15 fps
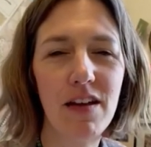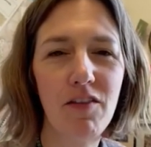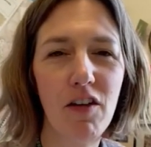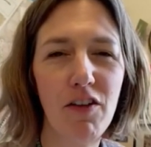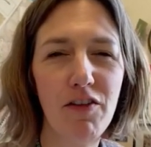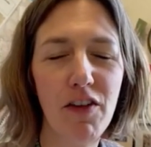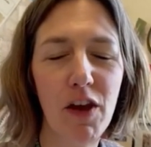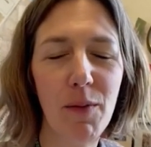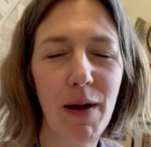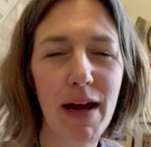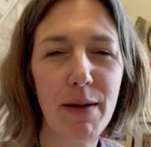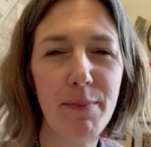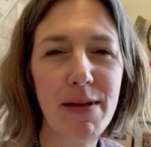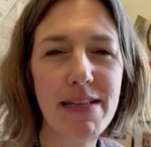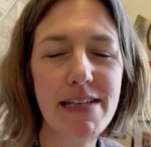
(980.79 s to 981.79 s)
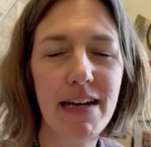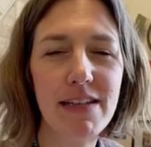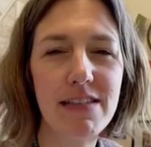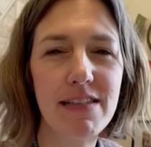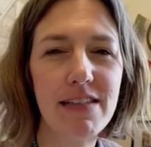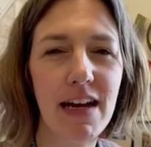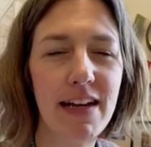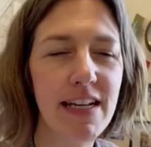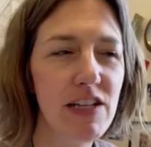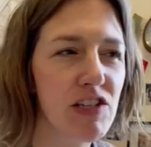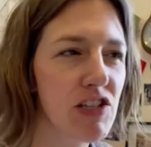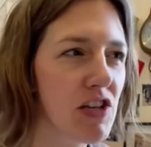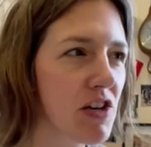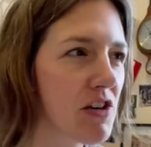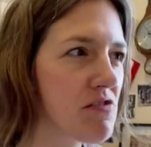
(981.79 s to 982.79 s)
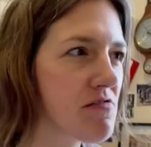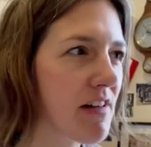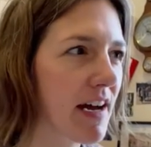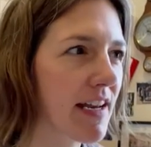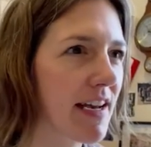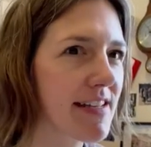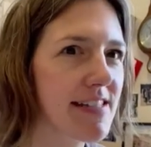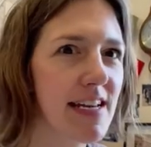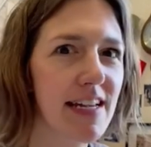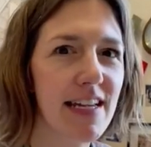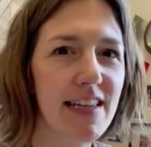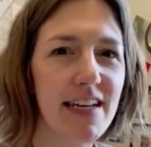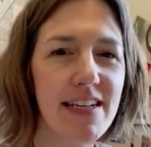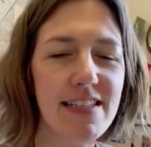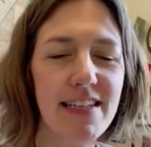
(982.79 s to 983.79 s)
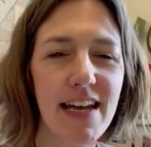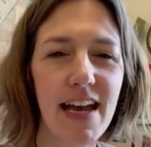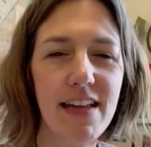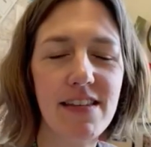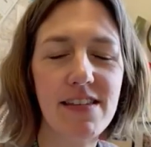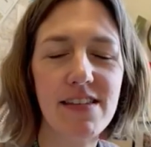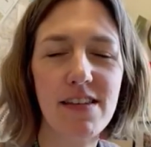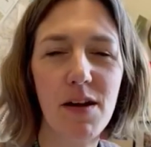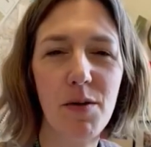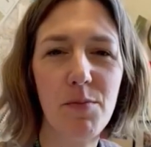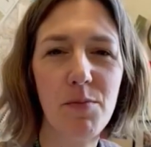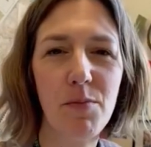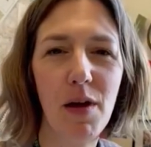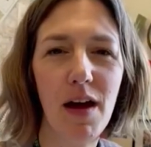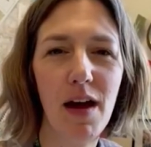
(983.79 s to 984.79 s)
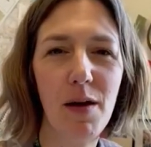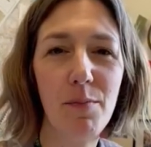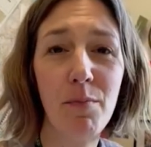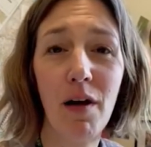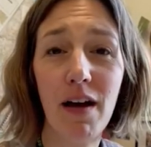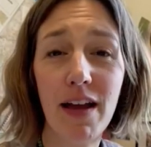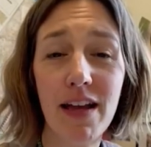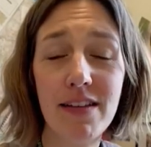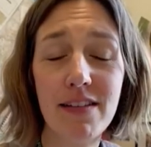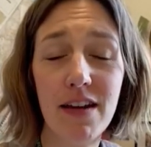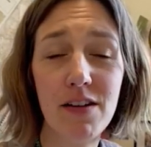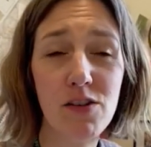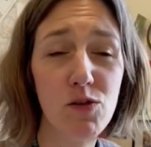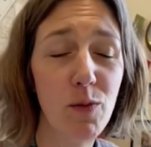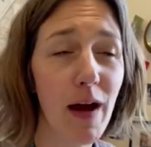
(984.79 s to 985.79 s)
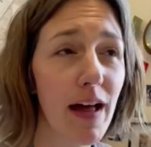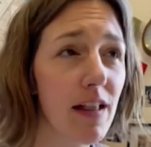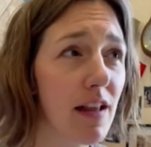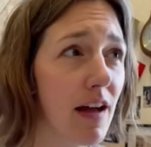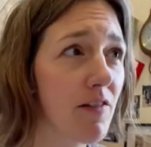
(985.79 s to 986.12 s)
I've got a few admin tasks that I need to do, and ideally I'd like to get some marking done as well.